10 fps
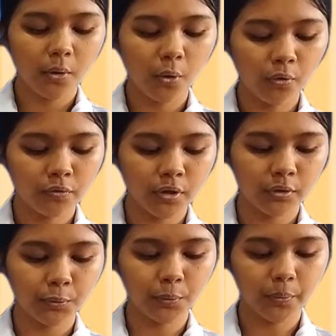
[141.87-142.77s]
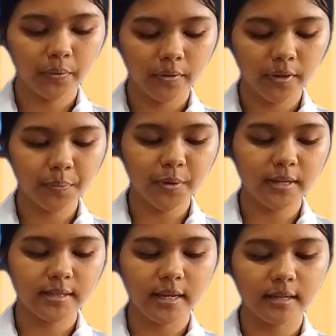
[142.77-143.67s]
over 2. Then
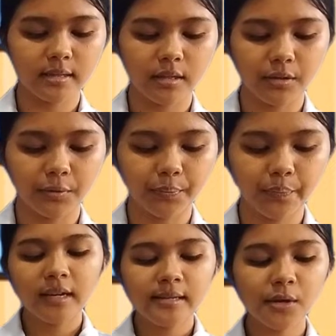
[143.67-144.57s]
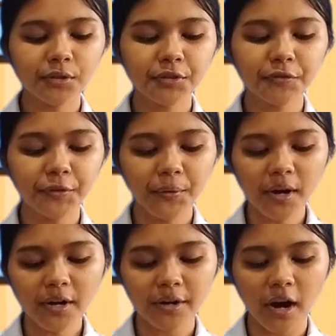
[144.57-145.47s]
press execute. So to view
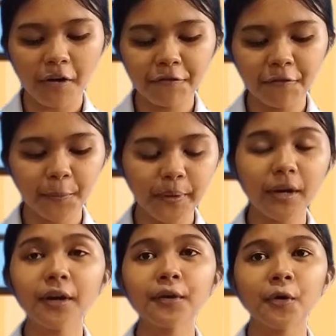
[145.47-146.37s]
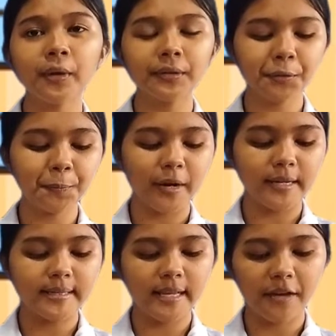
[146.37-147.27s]
our graph, we are going to
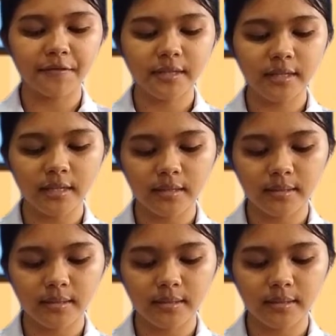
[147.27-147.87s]
press F6.